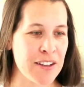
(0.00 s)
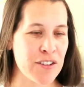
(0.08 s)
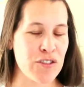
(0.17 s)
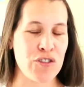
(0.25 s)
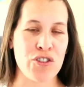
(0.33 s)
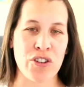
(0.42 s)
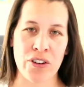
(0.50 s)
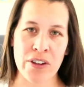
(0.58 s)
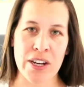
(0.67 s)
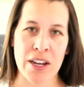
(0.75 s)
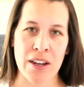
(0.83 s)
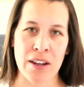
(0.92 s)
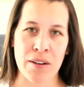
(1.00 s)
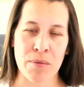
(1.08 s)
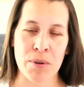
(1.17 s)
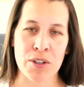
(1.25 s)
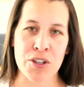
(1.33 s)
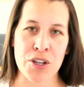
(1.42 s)
journey,
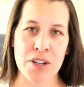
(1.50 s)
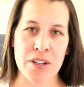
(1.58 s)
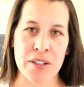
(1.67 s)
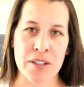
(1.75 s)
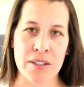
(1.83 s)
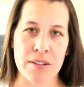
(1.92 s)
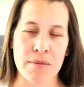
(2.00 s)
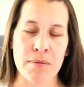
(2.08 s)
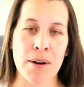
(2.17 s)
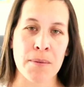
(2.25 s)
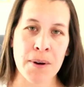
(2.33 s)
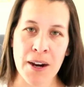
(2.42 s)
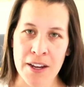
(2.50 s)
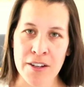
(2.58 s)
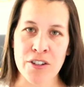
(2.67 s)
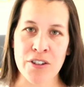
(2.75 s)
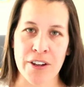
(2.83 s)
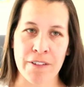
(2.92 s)
which is what we're
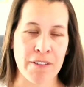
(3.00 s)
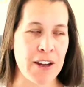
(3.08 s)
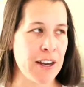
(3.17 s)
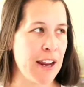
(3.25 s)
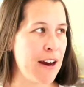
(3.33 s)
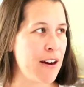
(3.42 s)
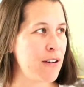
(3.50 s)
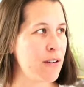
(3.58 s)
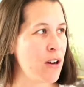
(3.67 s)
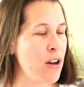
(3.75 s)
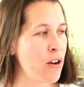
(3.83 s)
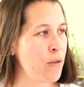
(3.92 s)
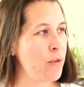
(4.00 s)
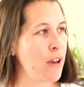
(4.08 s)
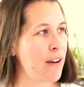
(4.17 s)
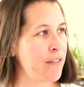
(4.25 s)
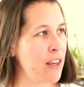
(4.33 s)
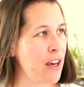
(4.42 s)
entering right now. We
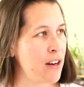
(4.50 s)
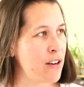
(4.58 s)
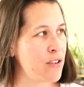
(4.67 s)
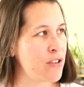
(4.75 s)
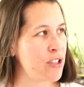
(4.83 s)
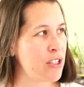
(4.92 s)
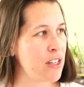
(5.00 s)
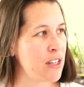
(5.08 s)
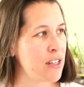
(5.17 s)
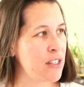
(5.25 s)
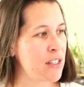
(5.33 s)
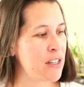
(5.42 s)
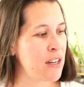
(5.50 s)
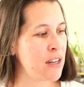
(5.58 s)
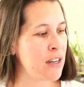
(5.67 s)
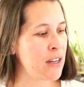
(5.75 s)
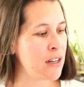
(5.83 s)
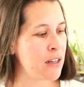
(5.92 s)
have the energy
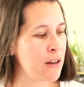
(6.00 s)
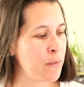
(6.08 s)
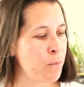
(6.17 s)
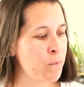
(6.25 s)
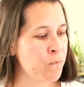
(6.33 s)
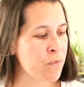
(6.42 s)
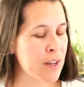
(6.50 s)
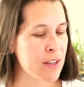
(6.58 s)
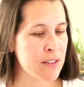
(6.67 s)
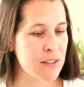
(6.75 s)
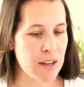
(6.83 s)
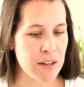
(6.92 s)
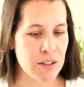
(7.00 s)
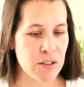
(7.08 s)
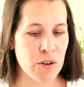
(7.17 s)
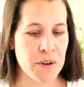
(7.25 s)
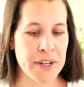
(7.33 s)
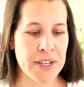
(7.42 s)
in Sun in
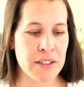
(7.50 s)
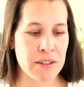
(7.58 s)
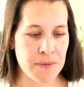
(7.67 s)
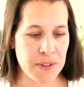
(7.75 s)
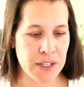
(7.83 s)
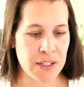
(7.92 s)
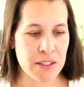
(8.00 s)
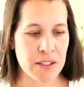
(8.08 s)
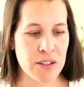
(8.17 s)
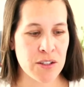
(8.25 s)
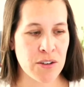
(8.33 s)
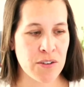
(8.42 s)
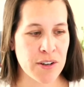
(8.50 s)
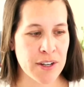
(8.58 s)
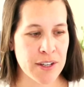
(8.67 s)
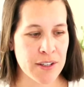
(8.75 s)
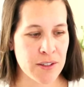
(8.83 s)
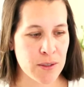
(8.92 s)
Taurus, Venus in
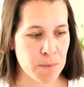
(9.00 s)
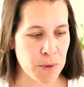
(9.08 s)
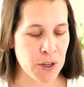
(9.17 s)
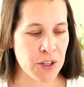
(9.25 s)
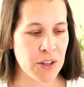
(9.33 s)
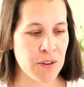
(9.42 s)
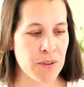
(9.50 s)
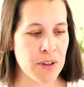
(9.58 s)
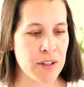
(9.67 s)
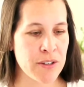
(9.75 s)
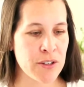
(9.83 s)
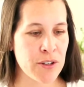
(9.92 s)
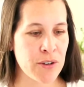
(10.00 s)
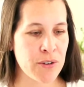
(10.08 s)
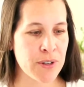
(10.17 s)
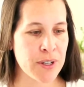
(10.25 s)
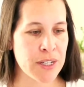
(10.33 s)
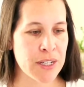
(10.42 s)
Taurus, Mercury in
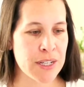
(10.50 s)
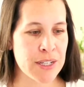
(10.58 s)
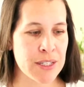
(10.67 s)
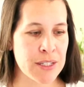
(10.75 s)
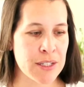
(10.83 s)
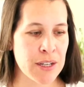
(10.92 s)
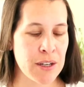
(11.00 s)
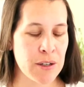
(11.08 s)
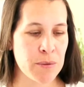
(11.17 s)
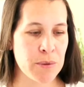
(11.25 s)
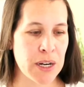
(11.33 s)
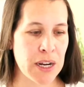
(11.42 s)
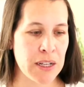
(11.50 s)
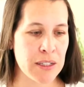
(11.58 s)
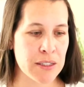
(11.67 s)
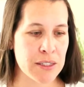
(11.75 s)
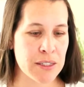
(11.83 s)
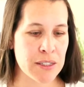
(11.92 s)
Taurus. What
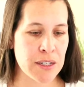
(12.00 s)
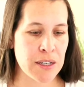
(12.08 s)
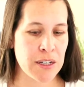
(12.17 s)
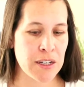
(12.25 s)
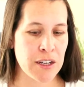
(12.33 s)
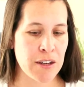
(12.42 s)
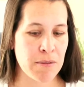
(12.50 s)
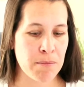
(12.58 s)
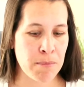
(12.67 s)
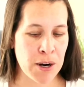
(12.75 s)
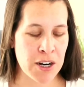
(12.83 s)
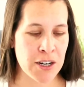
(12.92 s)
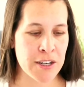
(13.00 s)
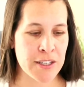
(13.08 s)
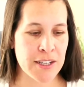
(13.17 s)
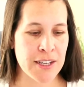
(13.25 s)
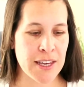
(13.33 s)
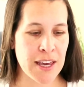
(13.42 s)
else? Mars
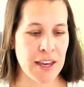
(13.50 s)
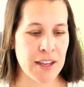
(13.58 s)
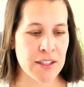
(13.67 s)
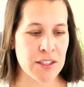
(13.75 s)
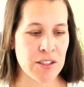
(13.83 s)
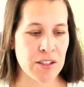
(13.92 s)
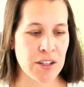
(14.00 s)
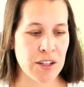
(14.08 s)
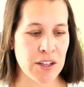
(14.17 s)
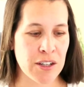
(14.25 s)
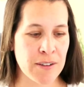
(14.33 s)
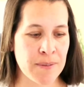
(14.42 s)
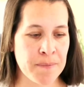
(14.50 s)
in Cancer,